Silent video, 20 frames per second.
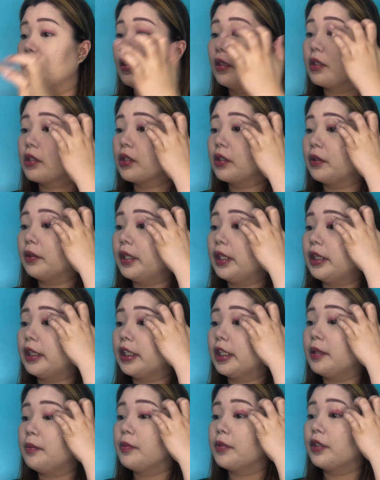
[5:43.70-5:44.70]
So in
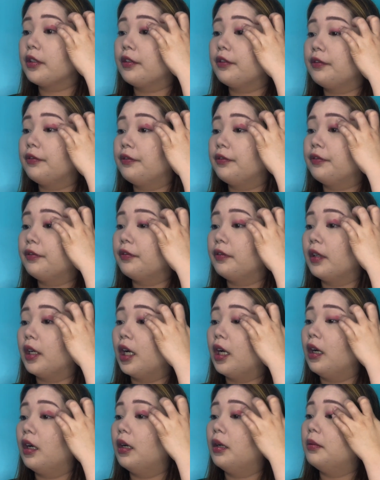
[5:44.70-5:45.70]
terms of
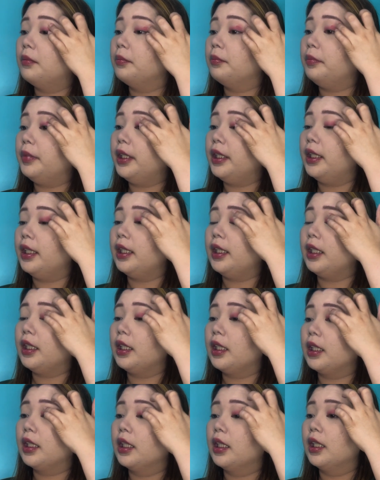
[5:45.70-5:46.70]

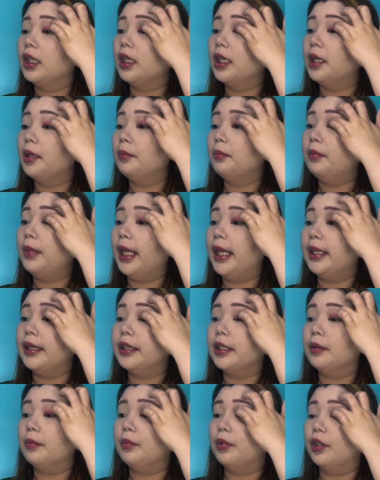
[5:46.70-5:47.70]
being
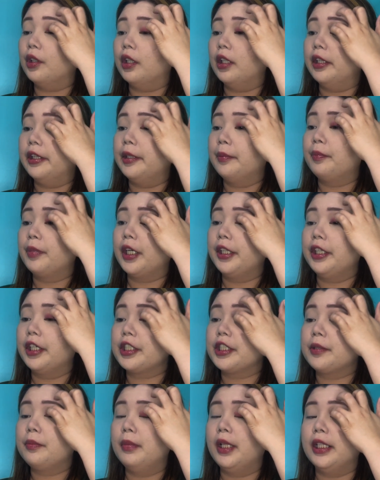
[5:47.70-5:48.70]
blendable, the
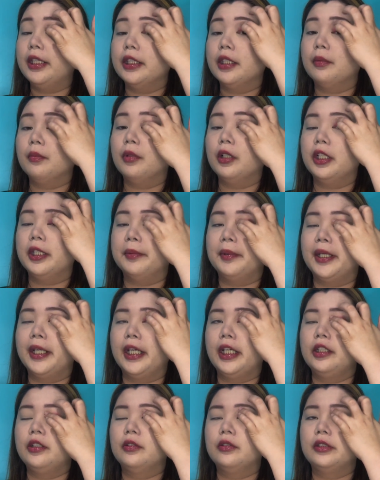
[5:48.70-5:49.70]
product's blendable naman.
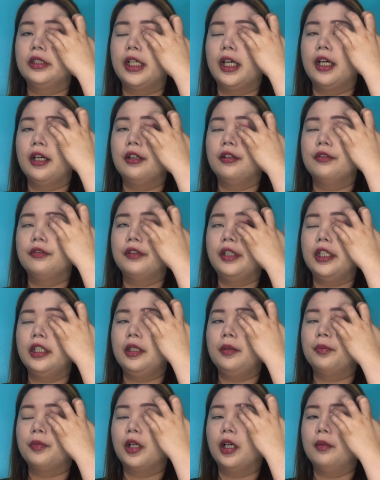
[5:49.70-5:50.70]
I don't have any
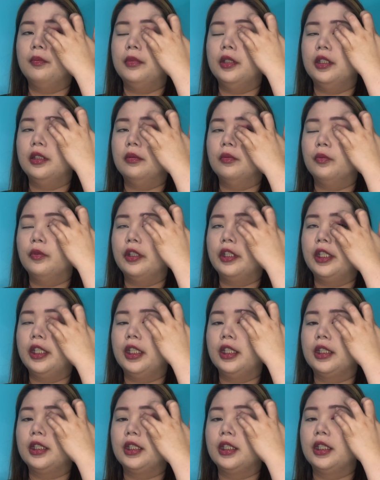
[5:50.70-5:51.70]
problem with
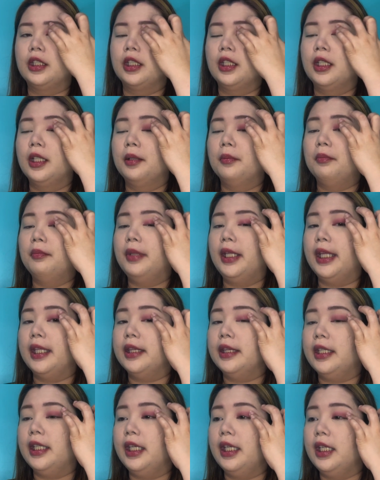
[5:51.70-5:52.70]
it
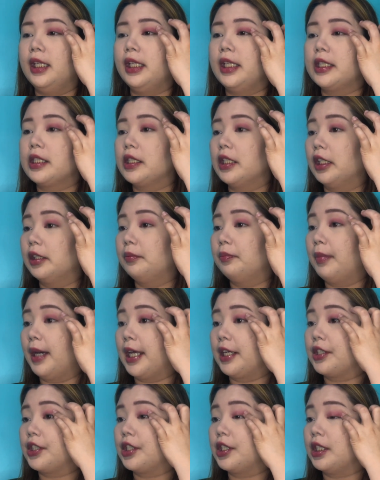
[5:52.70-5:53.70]
blending. It's not
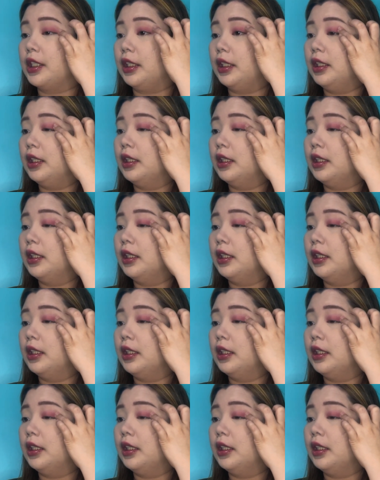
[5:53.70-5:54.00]
patchy.